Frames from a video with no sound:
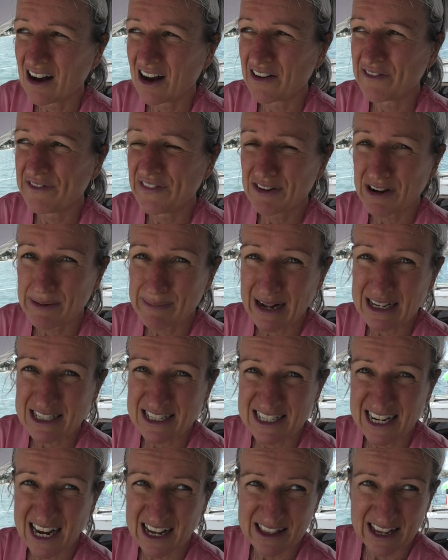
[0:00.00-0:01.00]
I very
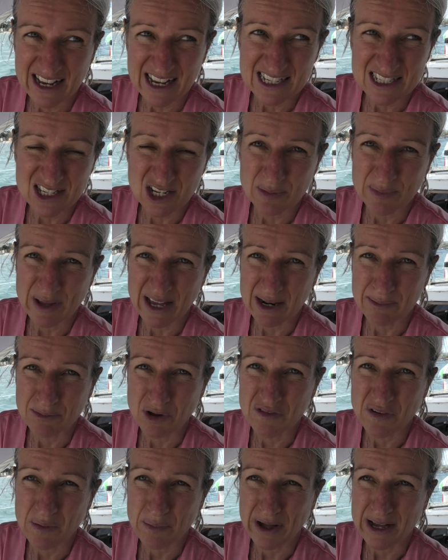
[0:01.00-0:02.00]
much doubt that he's going to be able to
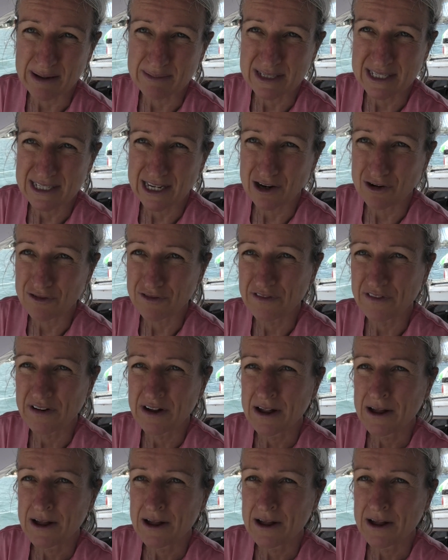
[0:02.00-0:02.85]
move it by himself.